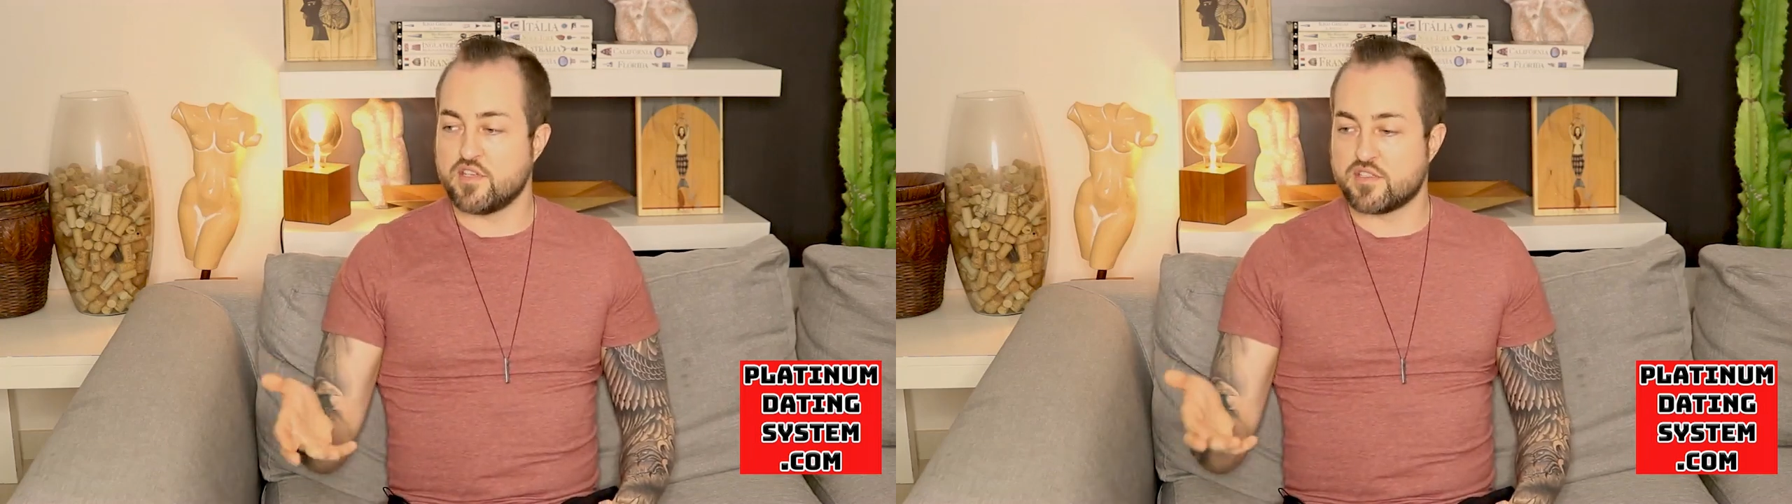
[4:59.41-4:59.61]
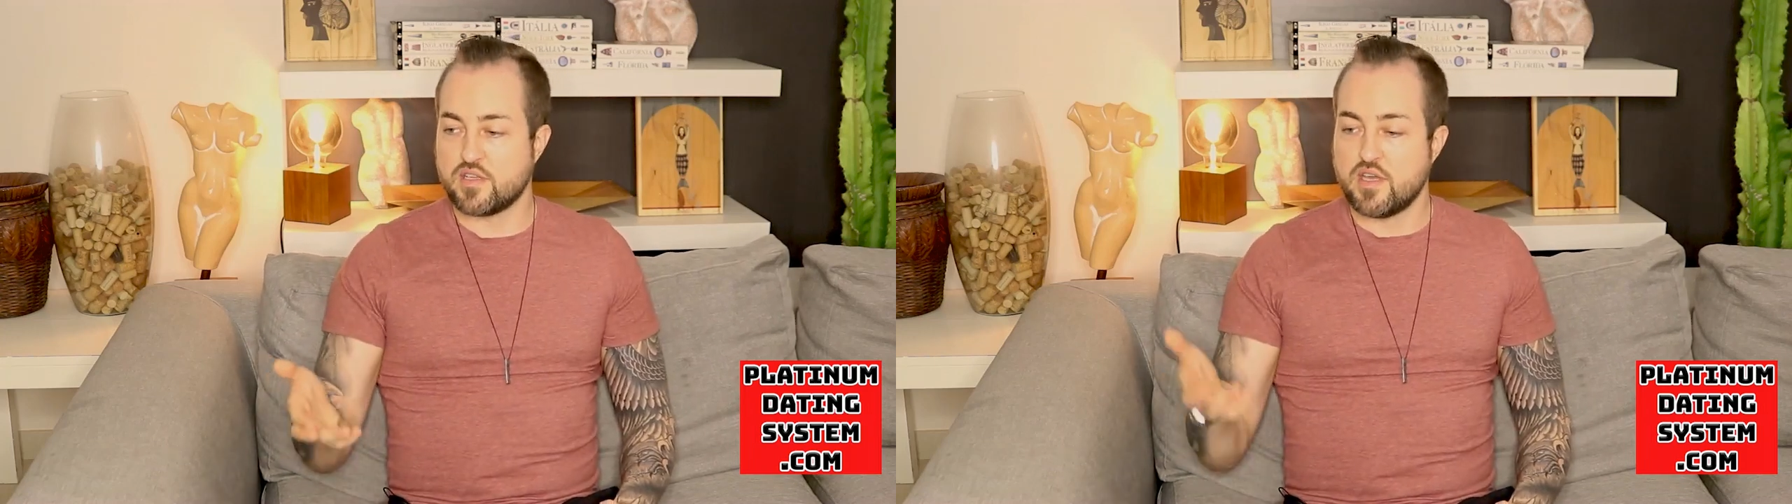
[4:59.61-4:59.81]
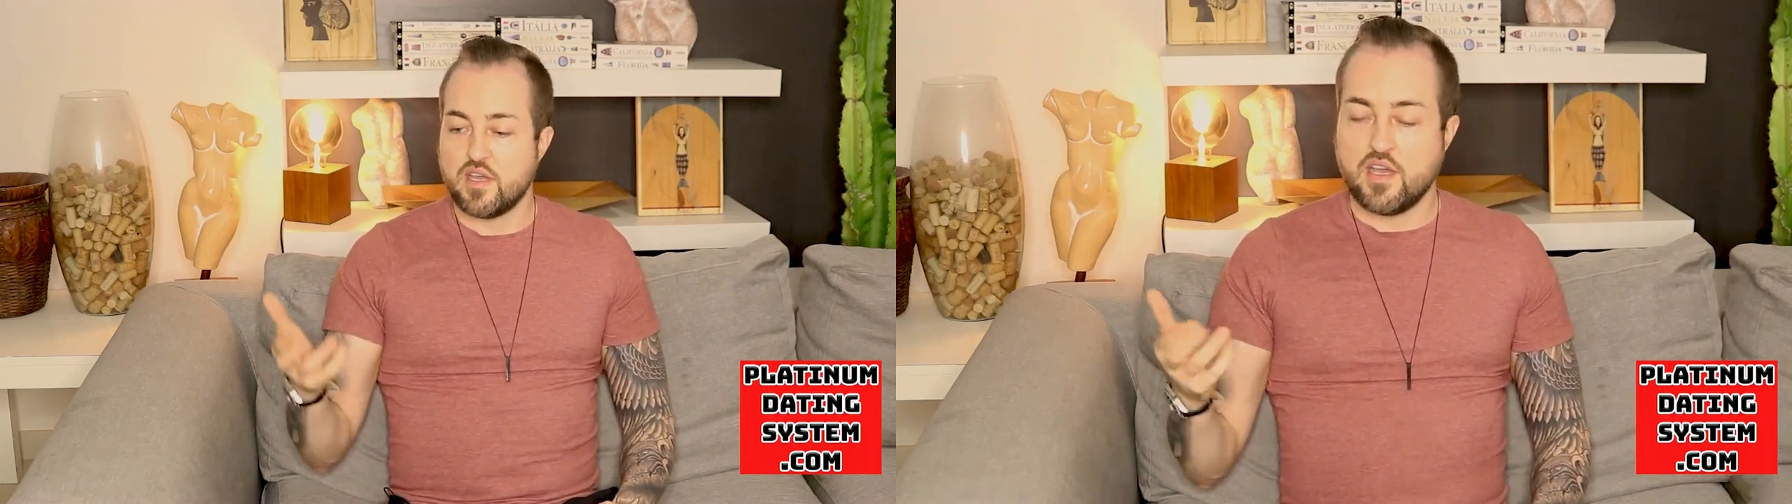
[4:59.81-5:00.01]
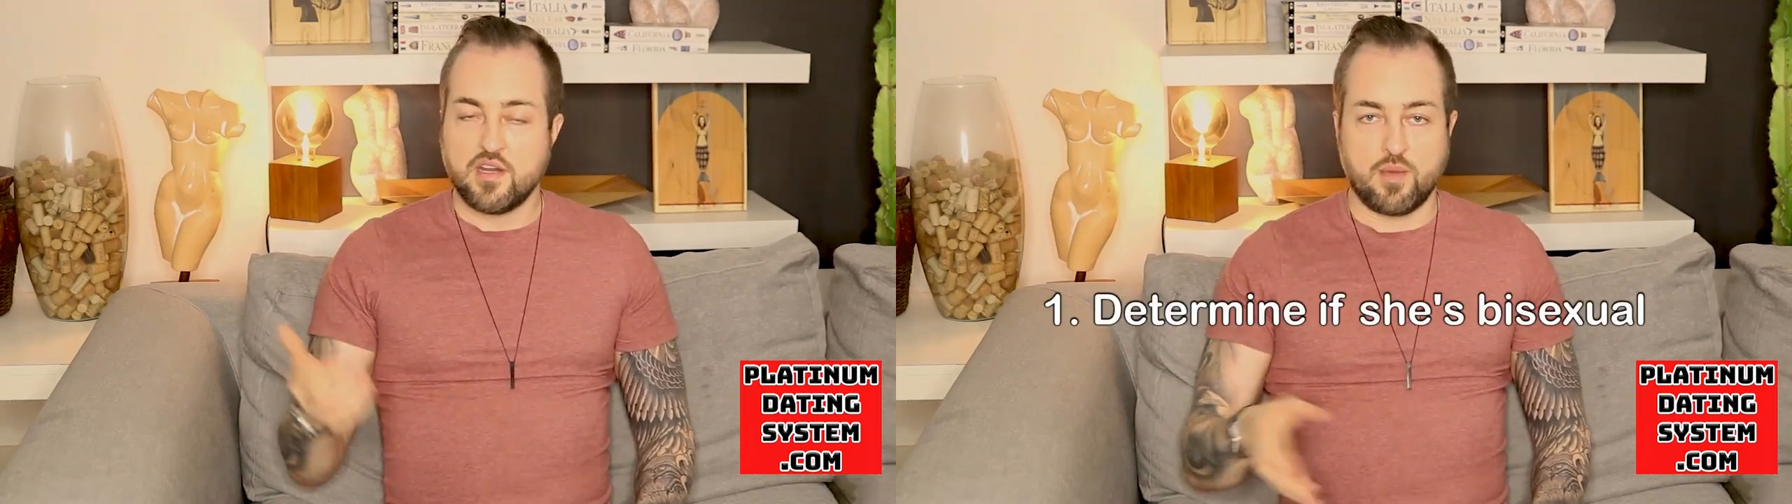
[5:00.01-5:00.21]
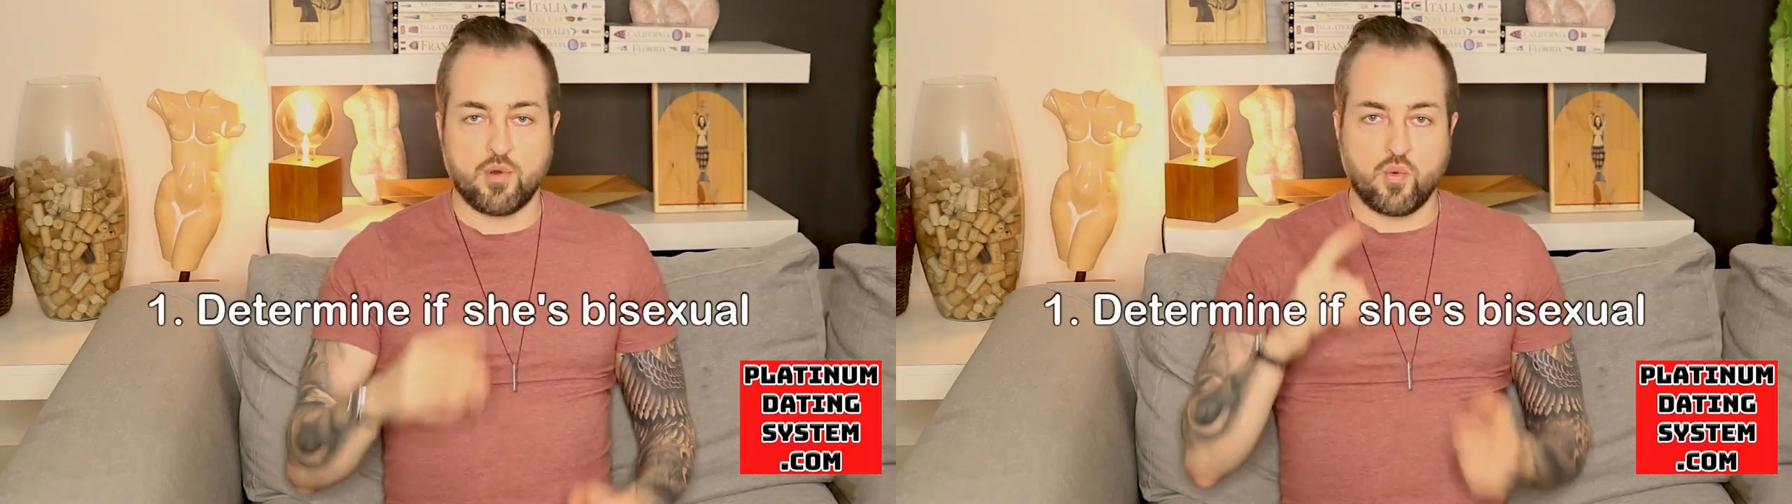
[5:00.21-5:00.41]
just
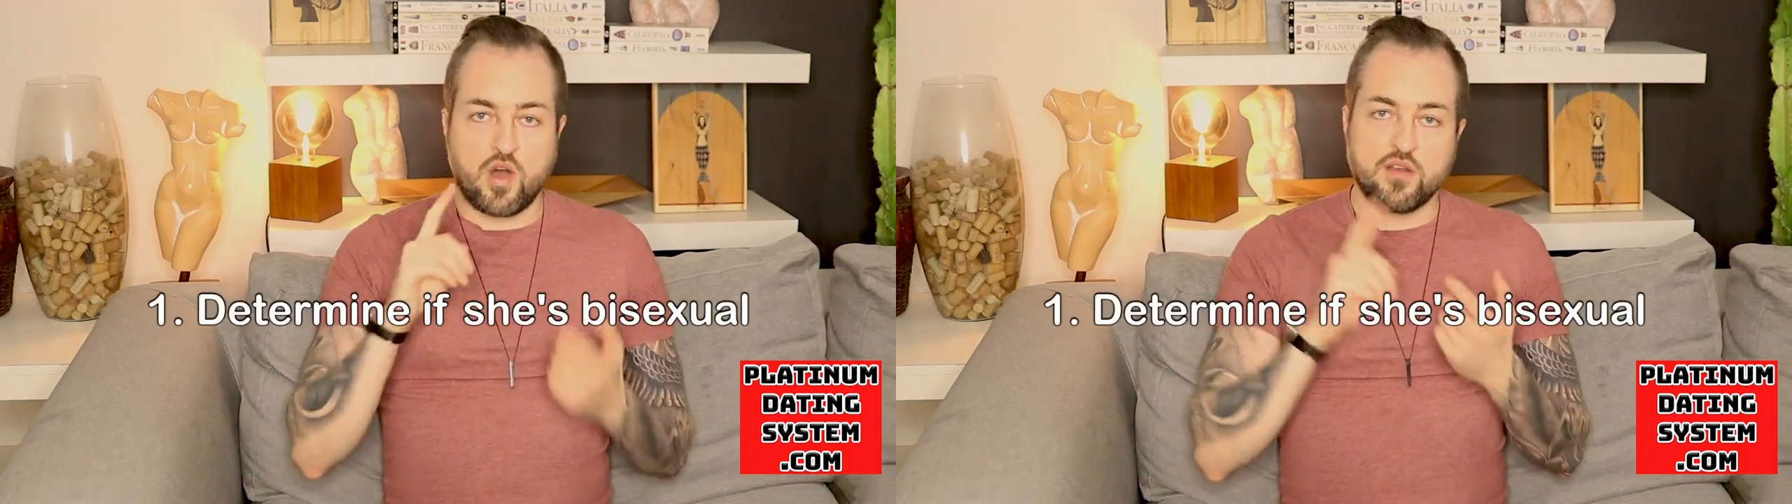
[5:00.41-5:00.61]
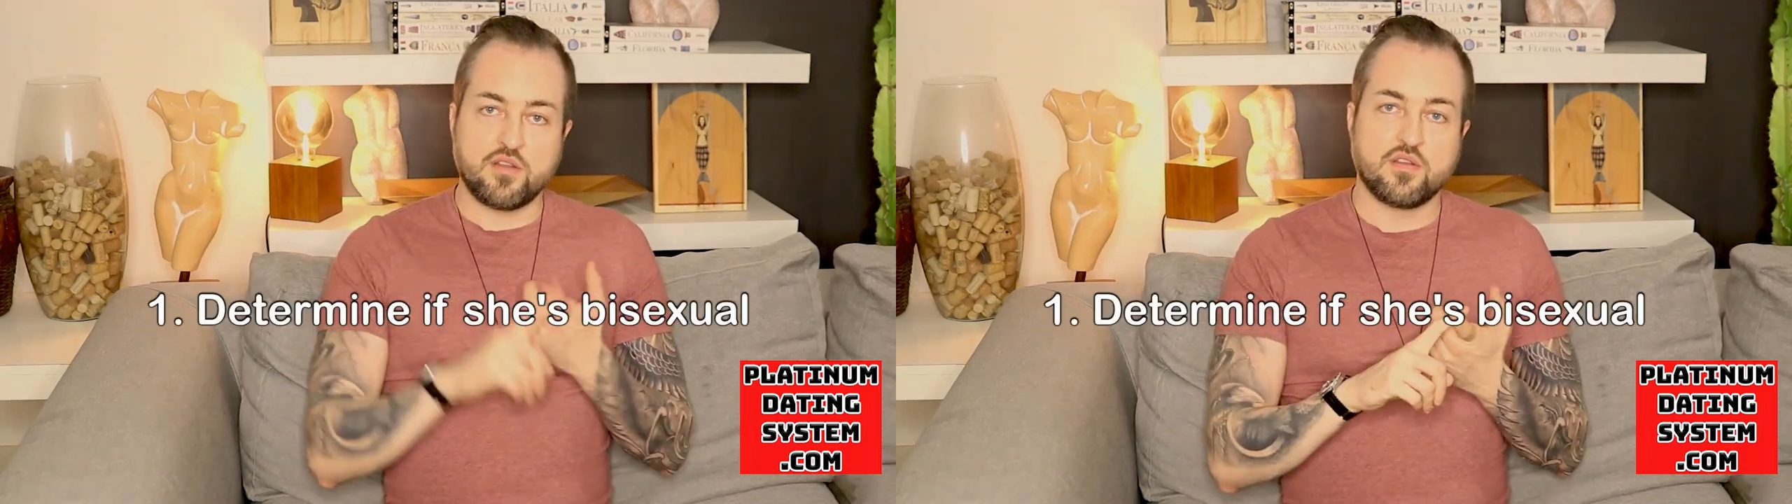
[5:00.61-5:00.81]
Number one,